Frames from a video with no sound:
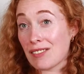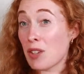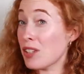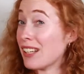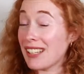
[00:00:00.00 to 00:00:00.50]

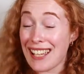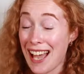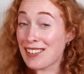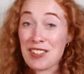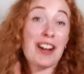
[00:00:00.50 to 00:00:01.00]
Gotta,
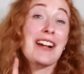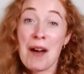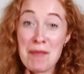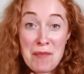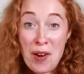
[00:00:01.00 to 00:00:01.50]
yeah, gotta
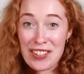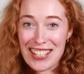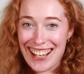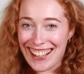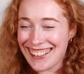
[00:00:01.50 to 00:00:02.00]
come and
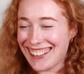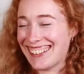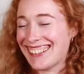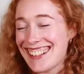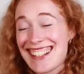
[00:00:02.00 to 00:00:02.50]
watch it.
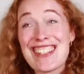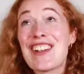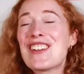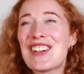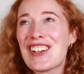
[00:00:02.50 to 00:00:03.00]
It's
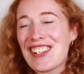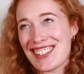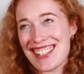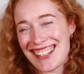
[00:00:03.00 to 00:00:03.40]
so good.